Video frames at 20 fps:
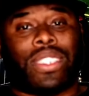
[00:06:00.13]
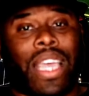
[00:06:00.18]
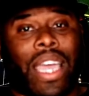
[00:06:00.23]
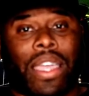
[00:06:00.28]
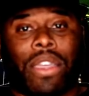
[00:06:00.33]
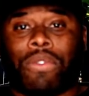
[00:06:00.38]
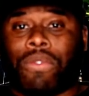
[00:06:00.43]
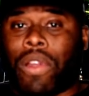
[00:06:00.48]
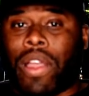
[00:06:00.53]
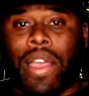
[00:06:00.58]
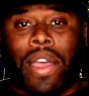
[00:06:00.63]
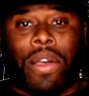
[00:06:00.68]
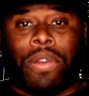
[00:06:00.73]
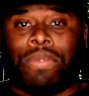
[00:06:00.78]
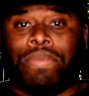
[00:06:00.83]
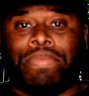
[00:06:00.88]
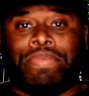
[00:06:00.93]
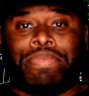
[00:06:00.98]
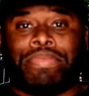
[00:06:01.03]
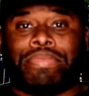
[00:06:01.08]
second round,
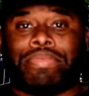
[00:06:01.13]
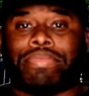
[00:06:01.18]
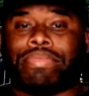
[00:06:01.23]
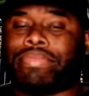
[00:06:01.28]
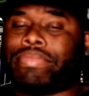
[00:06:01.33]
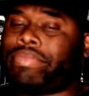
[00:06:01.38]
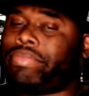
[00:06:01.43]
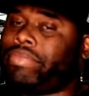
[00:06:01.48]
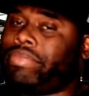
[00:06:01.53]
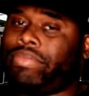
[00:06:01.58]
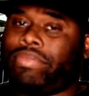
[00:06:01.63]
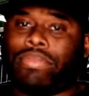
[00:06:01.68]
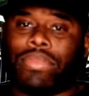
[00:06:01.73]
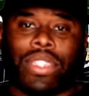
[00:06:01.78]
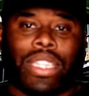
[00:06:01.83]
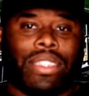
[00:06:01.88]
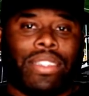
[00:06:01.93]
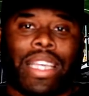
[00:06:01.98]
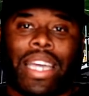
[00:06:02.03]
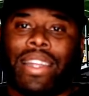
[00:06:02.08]

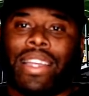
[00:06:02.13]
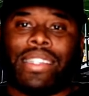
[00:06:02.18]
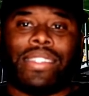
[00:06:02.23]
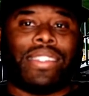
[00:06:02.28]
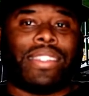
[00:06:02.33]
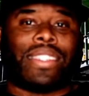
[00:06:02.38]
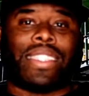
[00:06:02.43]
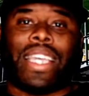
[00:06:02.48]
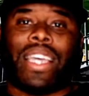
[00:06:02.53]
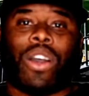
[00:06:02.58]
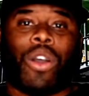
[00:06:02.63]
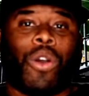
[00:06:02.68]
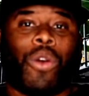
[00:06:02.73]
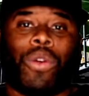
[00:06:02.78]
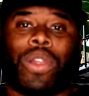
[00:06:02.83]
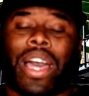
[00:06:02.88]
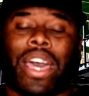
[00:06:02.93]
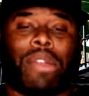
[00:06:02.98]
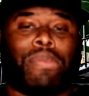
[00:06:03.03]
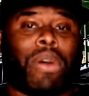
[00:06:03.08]
that doesn't say a
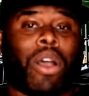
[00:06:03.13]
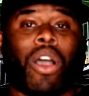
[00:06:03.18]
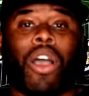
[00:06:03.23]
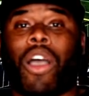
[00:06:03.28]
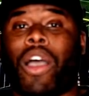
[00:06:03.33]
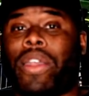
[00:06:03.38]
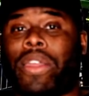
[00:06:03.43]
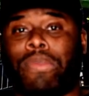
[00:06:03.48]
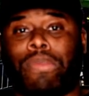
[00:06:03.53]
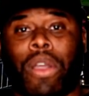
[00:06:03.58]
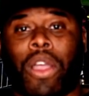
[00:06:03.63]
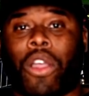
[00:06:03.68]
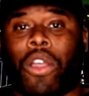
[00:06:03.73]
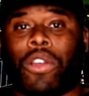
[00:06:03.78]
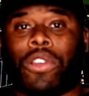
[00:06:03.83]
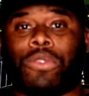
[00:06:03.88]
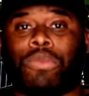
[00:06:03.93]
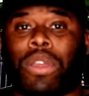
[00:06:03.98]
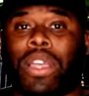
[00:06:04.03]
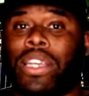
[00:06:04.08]
whole lot about Artie
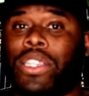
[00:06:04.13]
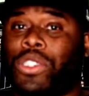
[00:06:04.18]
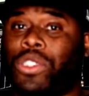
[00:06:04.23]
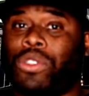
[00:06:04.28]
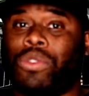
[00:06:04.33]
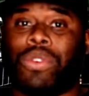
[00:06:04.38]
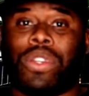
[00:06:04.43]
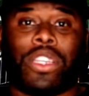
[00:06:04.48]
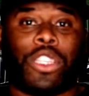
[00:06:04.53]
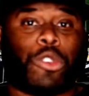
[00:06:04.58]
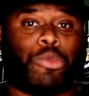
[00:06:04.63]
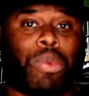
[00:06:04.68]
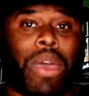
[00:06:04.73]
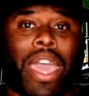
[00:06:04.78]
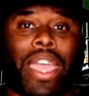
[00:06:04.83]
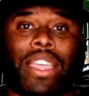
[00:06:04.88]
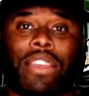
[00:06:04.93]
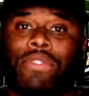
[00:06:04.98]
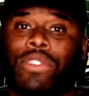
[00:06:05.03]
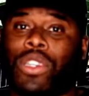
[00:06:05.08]
Burns, because you would
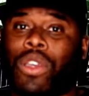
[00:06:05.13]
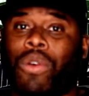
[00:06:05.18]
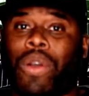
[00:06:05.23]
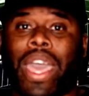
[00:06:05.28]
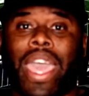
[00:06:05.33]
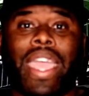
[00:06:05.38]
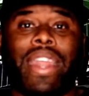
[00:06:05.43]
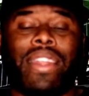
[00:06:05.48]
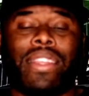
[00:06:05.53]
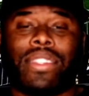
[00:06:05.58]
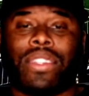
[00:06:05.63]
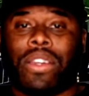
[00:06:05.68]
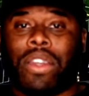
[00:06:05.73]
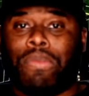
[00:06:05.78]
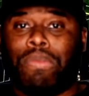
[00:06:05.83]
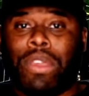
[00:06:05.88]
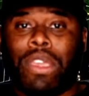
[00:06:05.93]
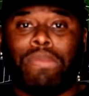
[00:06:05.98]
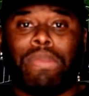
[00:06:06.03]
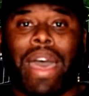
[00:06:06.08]
expect if Joe Hayden is going
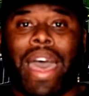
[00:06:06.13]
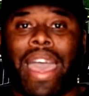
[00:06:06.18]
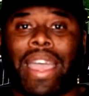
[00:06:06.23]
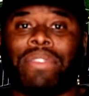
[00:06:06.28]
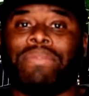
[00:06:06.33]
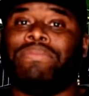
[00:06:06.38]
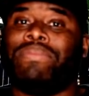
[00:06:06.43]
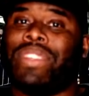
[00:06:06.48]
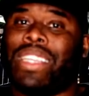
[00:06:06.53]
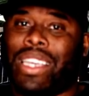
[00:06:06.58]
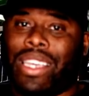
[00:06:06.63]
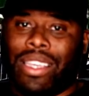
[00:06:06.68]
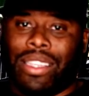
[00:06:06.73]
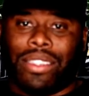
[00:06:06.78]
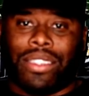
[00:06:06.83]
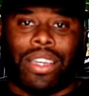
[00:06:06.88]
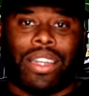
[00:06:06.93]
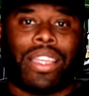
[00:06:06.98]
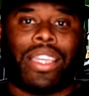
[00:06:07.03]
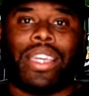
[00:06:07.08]
to be back,
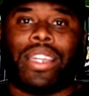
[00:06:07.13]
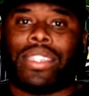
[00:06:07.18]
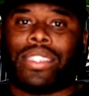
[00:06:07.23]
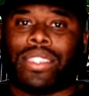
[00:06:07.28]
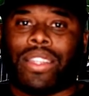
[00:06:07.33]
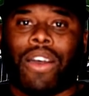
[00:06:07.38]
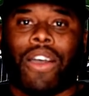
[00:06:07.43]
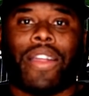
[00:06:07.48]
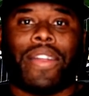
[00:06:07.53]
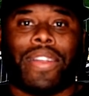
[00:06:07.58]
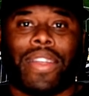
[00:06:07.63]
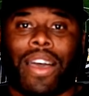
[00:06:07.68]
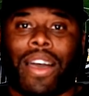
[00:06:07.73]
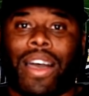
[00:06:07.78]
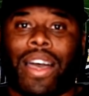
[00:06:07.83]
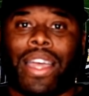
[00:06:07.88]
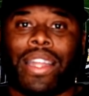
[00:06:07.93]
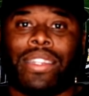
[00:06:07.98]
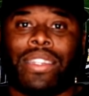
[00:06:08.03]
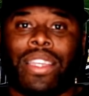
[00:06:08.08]
he's going to get a start
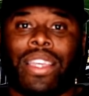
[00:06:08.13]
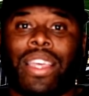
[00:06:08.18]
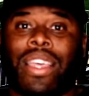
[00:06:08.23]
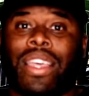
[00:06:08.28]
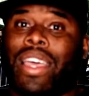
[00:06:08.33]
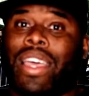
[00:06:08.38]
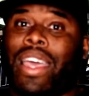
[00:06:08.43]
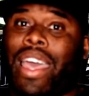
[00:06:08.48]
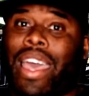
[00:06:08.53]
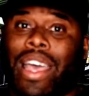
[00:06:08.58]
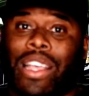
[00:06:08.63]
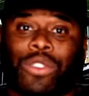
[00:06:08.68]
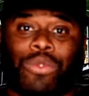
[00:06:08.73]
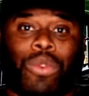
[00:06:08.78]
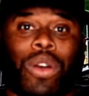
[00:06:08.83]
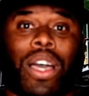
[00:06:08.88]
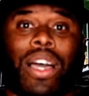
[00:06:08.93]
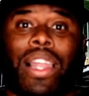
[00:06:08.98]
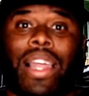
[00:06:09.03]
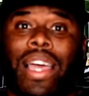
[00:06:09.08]
nod, as
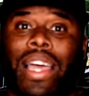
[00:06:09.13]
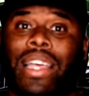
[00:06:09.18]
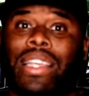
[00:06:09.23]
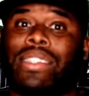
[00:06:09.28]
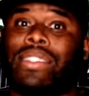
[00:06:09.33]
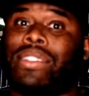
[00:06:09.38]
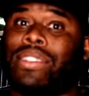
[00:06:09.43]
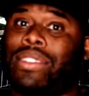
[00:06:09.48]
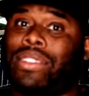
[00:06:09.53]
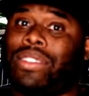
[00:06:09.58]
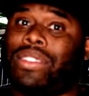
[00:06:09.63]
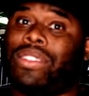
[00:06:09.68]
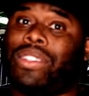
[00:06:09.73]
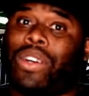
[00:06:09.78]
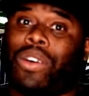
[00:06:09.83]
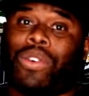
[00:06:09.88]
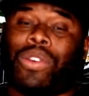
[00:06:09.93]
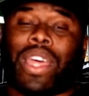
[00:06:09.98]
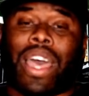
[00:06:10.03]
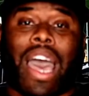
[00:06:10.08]
well as, you
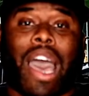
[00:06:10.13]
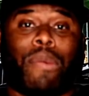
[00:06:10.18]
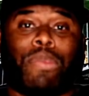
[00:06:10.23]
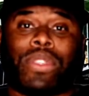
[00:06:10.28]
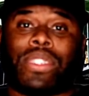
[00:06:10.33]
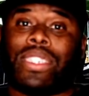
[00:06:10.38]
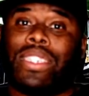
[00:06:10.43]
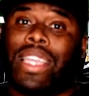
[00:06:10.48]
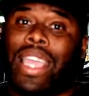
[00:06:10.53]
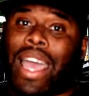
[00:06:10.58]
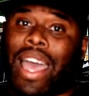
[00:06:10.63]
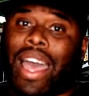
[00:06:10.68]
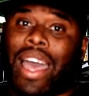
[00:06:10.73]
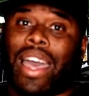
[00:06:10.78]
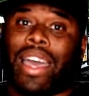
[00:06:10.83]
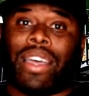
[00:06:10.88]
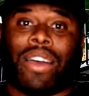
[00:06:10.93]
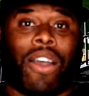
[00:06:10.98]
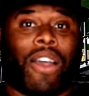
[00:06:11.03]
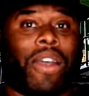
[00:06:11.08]
know, the opposite
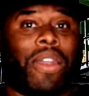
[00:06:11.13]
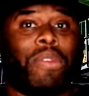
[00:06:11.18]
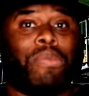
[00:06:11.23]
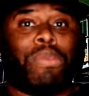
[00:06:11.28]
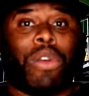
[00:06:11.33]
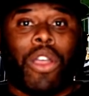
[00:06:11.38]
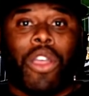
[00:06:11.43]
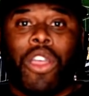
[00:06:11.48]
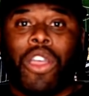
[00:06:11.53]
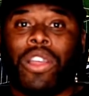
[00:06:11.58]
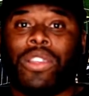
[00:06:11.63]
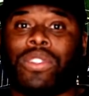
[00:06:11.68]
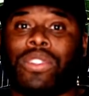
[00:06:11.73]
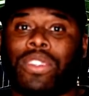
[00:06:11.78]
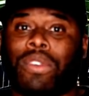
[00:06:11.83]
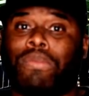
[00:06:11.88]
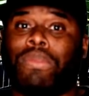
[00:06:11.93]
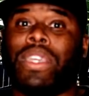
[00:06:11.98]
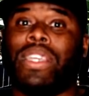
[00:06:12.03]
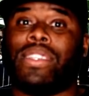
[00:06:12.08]
guy. Artie Burns,
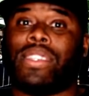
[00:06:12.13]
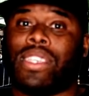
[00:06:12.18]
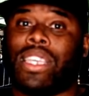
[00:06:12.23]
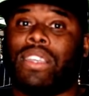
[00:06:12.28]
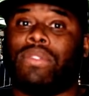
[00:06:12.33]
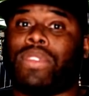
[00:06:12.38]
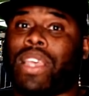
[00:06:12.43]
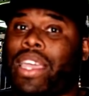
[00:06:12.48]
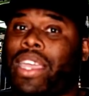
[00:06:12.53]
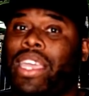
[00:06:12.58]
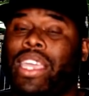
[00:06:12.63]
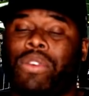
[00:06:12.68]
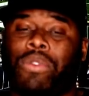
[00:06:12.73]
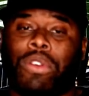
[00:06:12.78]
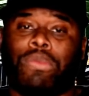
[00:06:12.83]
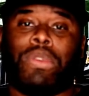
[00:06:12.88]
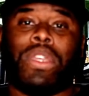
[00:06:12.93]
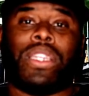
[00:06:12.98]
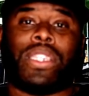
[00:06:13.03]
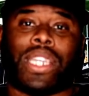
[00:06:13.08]
to me, seems like he
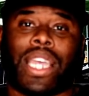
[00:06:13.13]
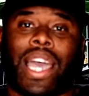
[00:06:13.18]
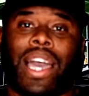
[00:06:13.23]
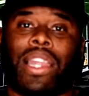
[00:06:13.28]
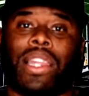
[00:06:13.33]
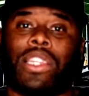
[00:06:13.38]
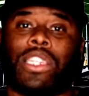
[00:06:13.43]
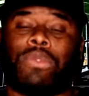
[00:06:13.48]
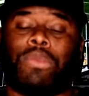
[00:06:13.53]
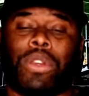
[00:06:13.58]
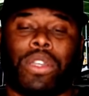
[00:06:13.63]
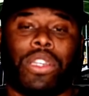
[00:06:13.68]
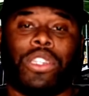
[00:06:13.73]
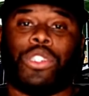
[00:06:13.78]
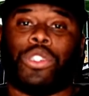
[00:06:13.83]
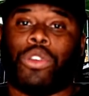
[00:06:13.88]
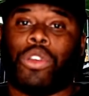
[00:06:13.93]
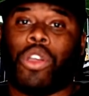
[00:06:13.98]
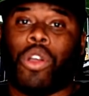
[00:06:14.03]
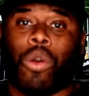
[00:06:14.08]
would be challenged,
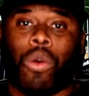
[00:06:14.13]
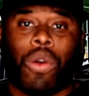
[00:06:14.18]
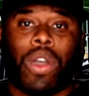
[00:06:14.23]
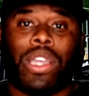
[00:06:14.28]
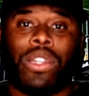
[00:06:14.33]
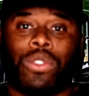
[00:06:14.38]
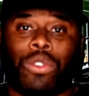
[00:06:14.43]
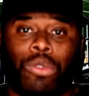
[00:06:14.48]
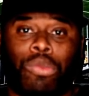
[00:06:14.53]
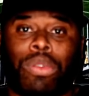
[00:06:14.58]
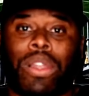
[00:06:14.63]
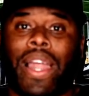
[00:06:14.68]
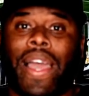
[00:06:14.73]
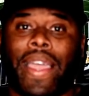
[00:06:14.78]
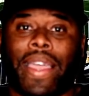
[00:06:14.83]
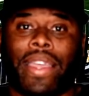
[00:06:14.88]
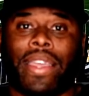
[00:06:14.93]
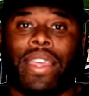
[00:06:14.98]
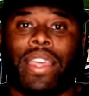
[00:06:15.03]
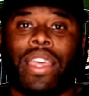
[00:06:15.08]
because you're going to
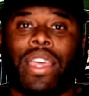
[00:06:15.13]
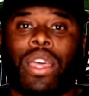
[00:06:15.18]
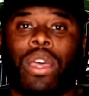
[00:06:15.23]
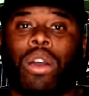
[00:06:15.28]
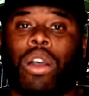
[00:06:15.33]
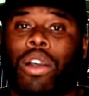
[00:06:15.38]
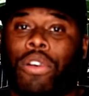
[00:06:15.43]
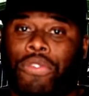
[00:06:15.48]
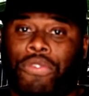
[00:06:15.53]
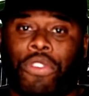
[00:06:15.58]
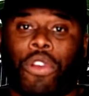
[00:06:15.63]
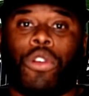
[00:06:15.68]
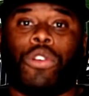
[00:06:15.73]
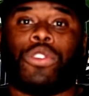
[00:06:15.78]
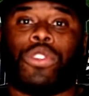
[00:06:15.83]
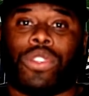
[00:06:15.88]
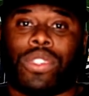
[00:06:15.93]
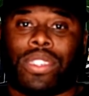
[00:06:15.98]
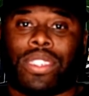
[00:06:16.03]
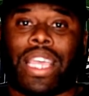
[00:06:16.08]
play a
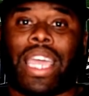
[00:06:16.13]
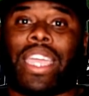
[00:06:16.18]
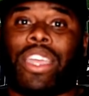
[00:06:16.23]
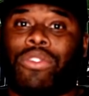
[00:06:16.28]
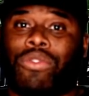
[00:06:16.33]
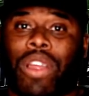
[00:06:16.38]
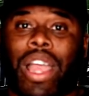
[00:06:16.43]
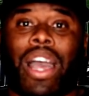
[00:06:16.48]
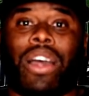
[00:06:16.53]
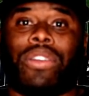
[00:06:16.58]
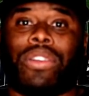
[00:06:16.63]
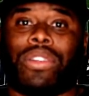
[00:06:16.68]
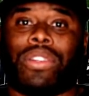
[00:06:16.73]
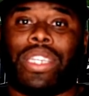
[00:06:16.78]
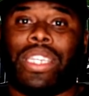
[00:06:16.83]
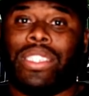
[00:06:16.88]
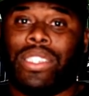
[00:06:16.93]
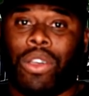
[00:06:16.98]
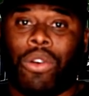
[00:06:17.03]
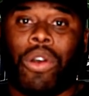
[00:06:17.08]
first or second rounder.
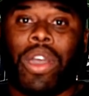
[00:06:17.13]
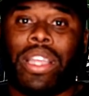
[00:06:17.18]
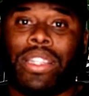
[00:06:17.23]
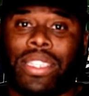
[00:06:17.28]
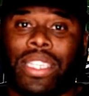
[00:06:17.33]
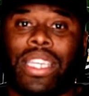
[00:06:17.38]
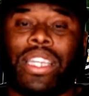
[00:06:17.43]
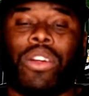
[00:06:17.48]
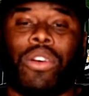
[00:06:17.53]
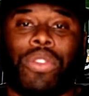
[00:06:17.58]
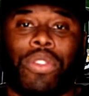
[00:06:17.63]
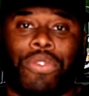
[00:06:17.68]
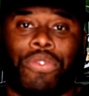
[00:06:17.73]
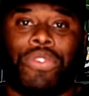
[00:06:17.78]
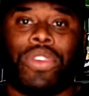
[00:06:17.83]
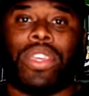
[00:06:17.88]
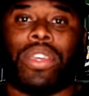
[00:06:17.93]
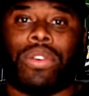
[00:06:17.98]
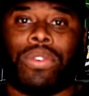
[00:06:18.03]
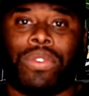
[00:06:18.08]
He's going to get on the
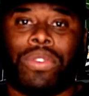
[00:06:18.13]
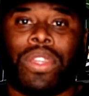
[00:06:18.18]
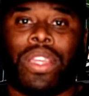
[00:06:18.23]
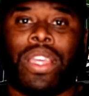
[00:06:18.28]
field,